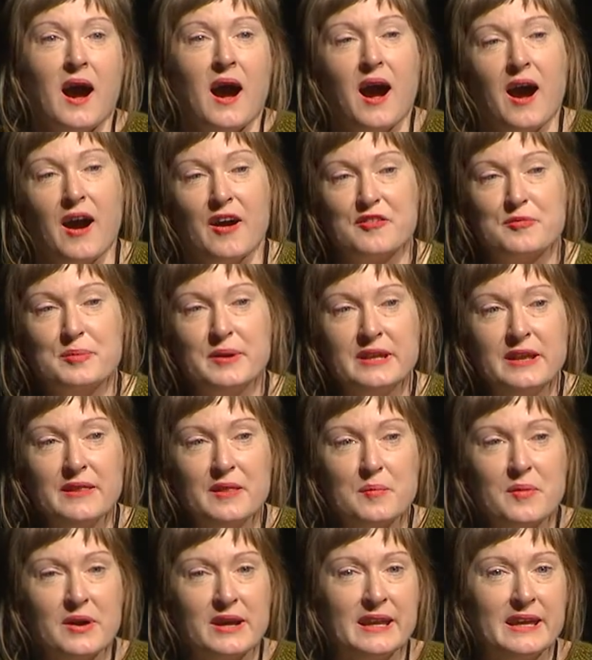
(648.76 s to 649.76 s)
I've been in the
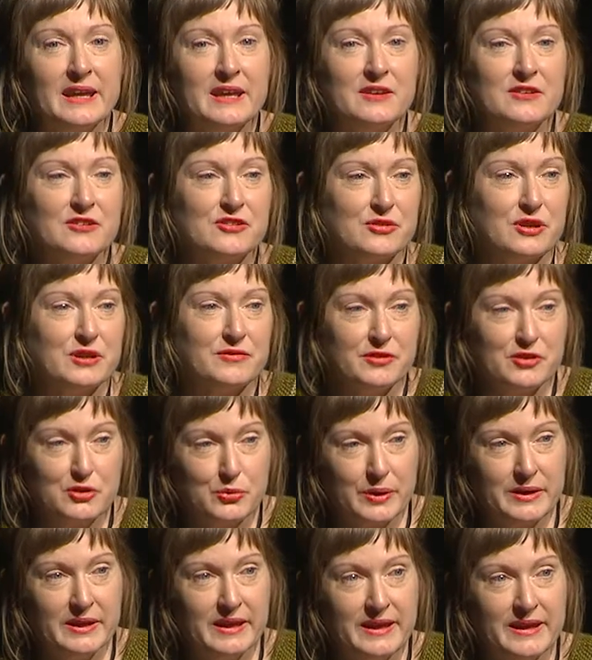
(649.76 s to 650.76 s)
mining industry for
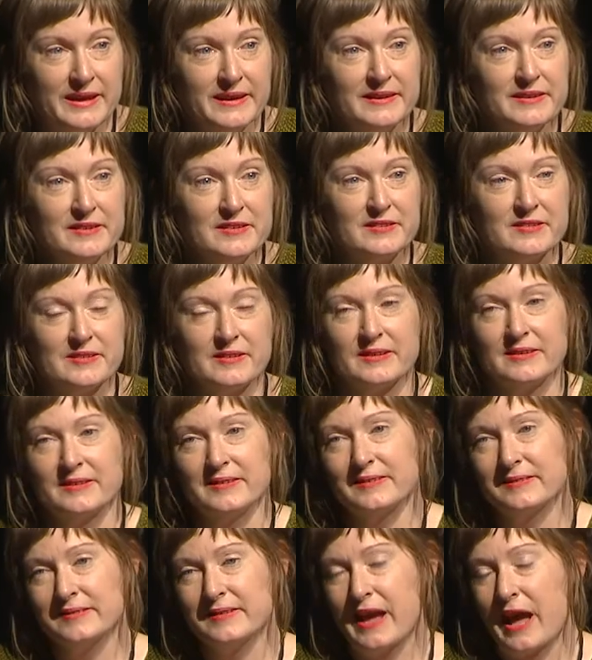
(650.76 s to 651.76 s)
20 years,
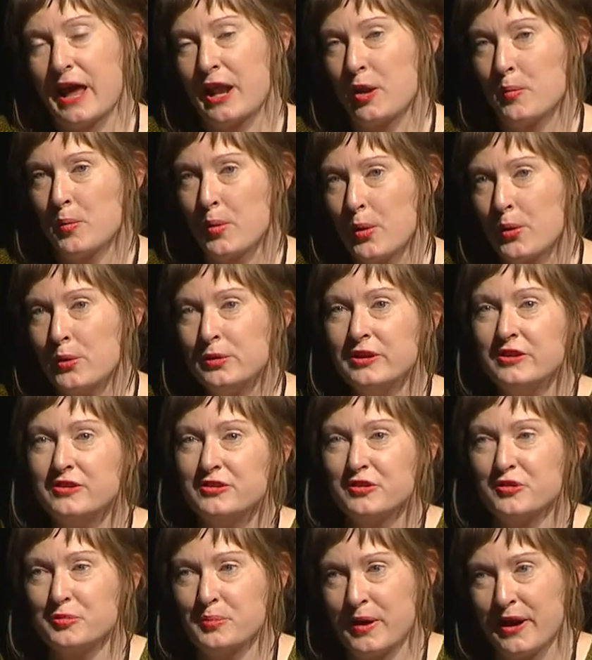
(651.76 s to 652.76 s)
and I'm only
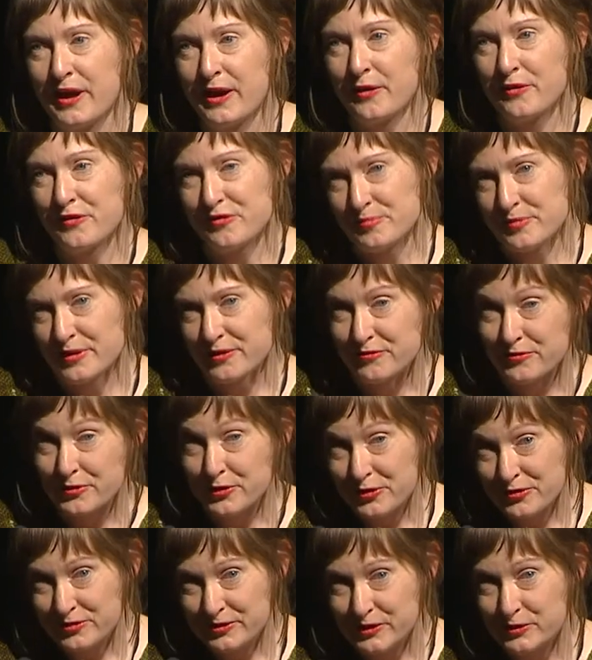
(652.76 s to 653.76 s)
just paying off my
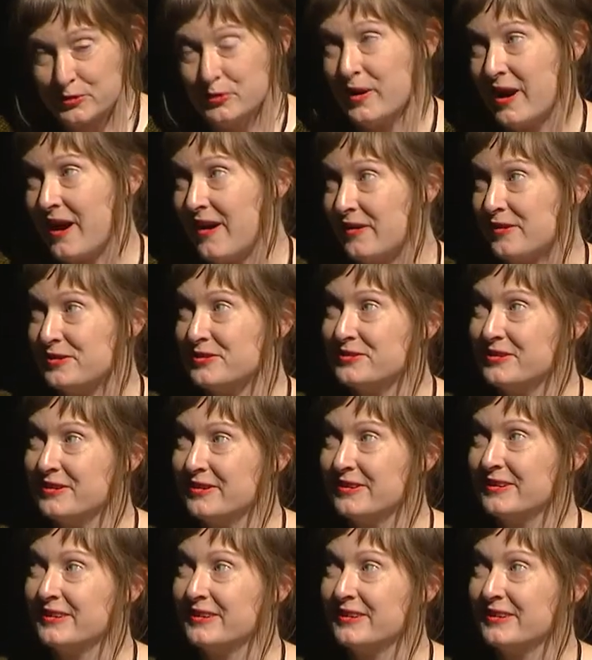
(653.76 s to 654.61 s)
first little house.